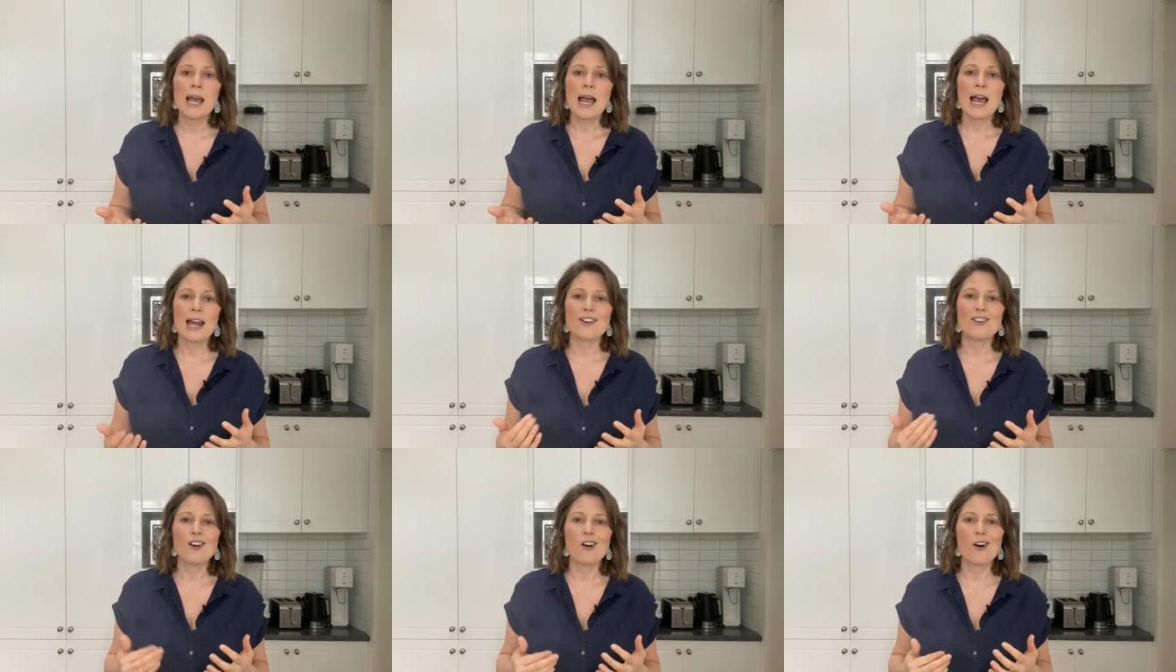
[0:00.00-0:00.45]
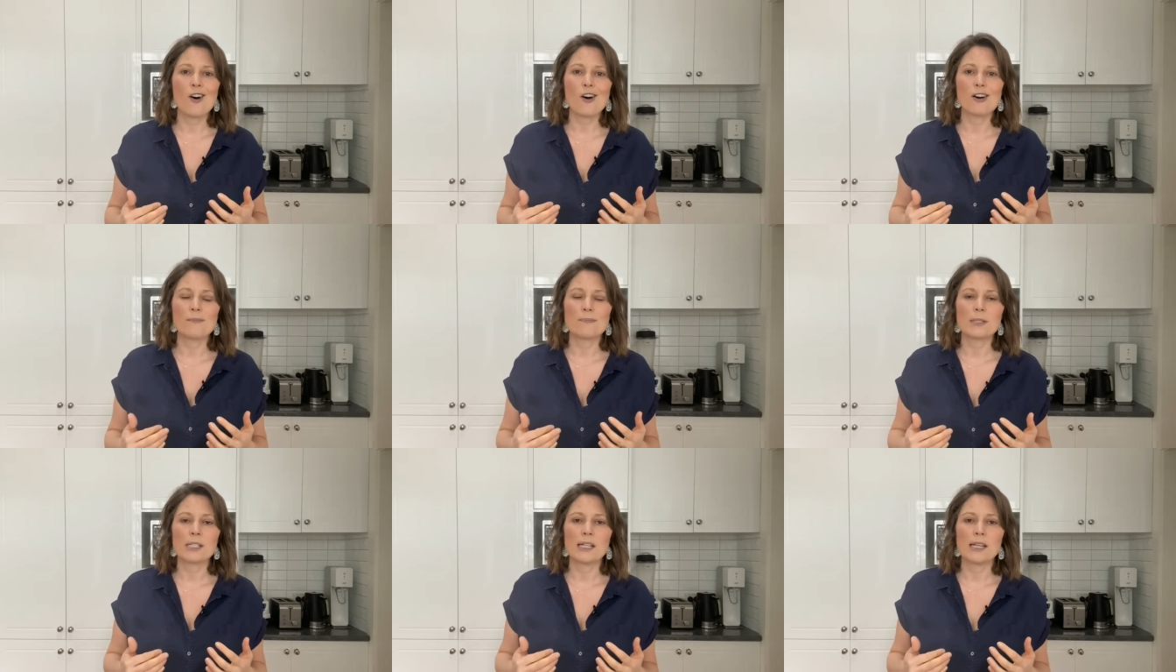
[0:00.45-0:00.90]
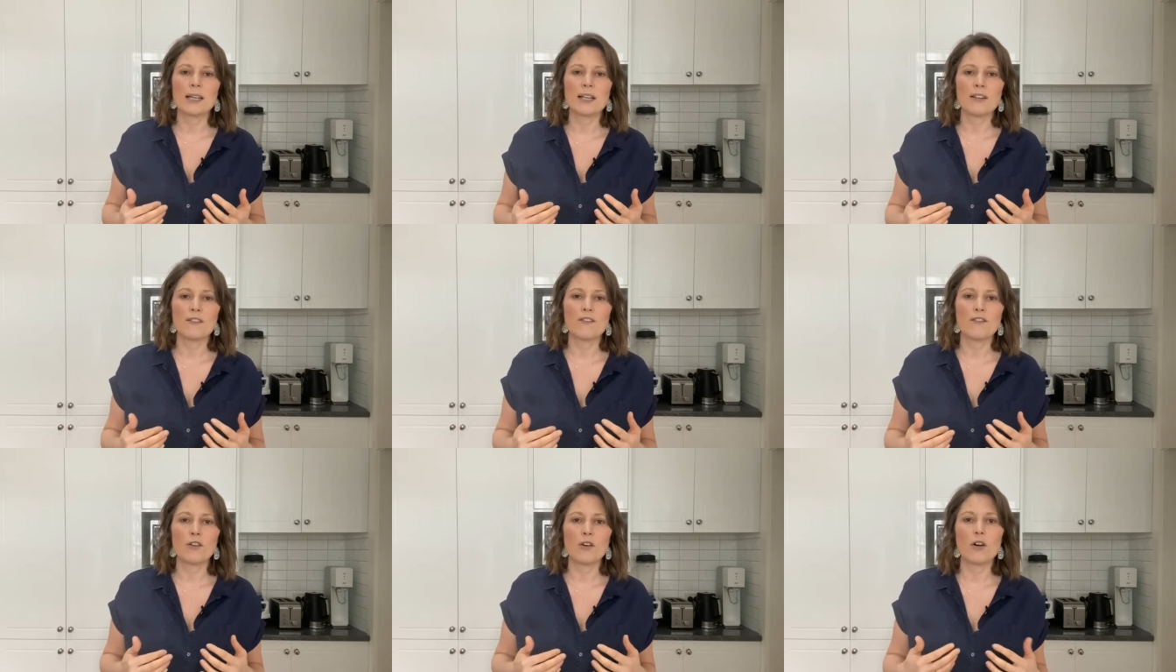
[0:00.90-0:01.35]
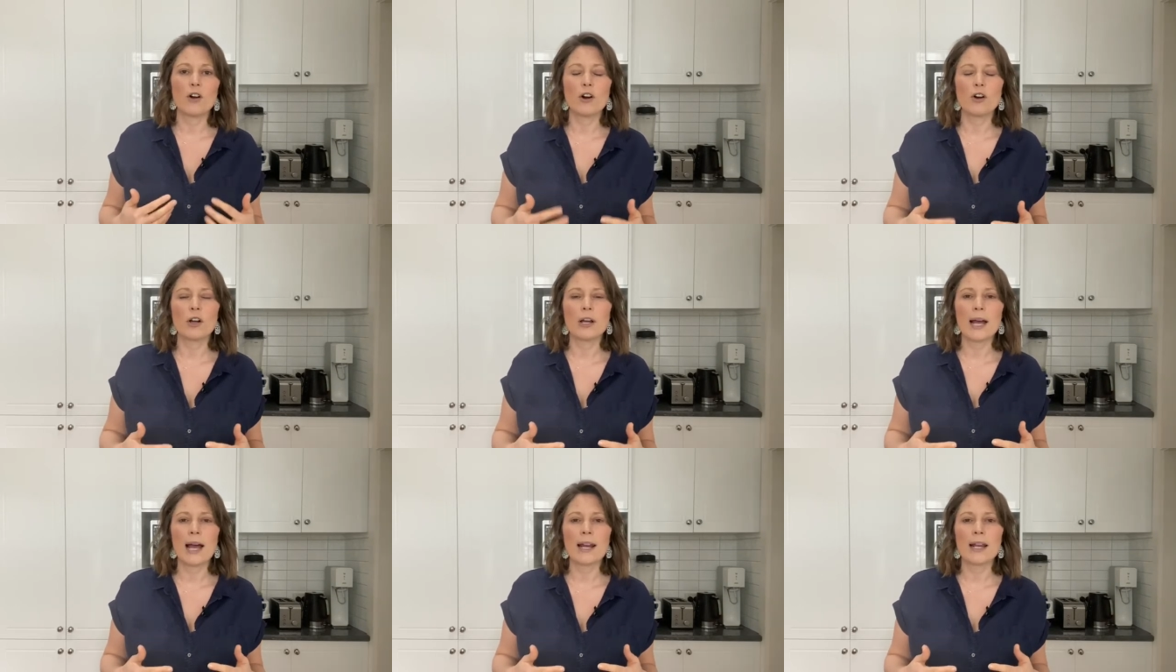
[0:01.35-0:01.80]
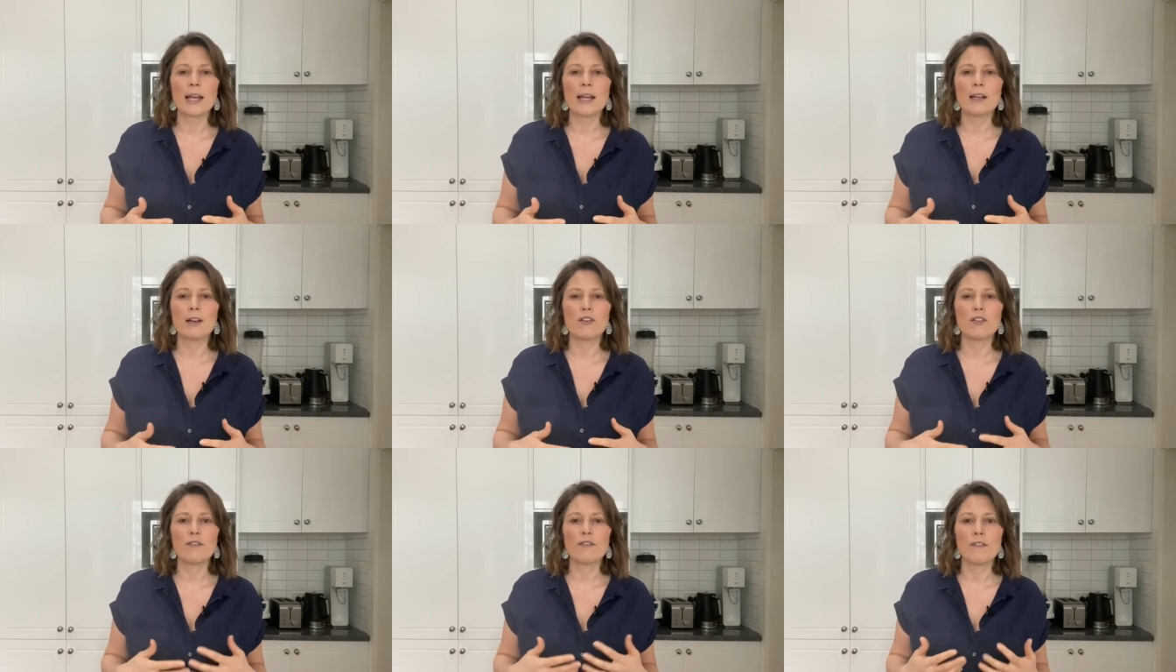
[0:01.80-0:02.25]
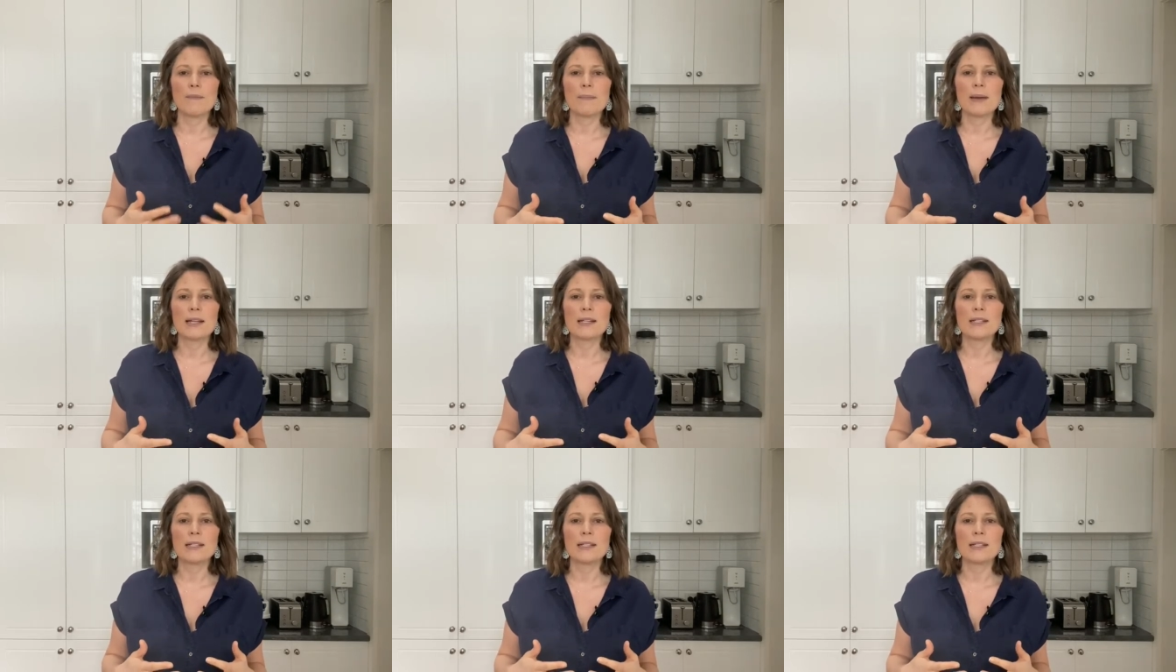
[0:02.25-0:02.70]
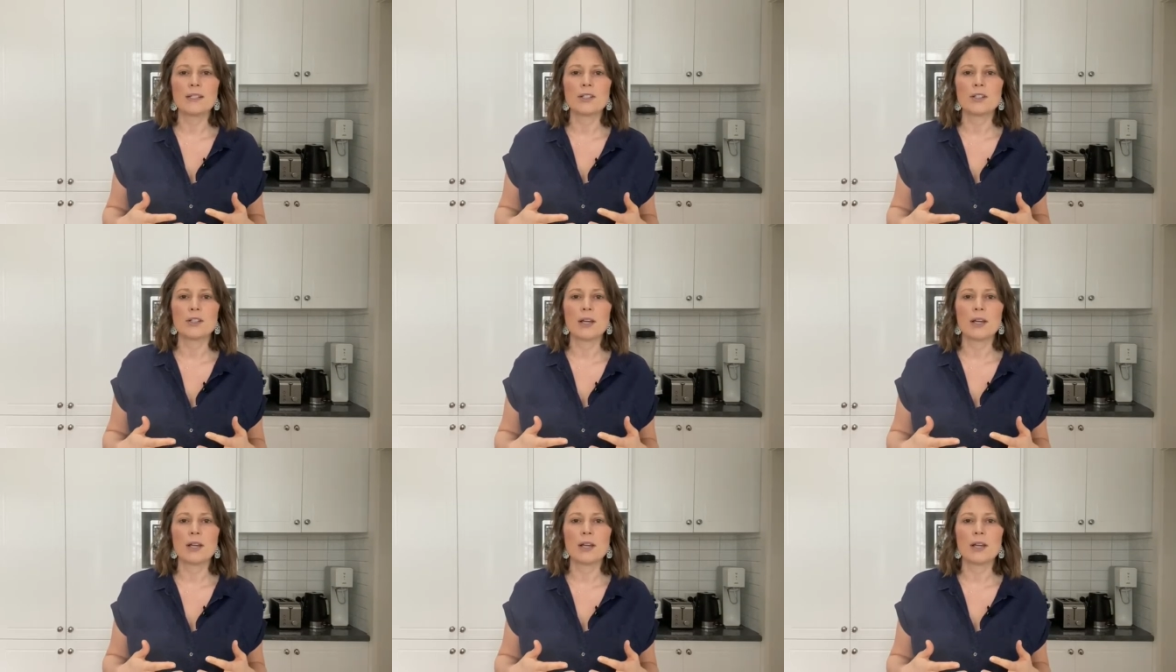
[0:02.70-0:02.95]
and not opting for organic or fermented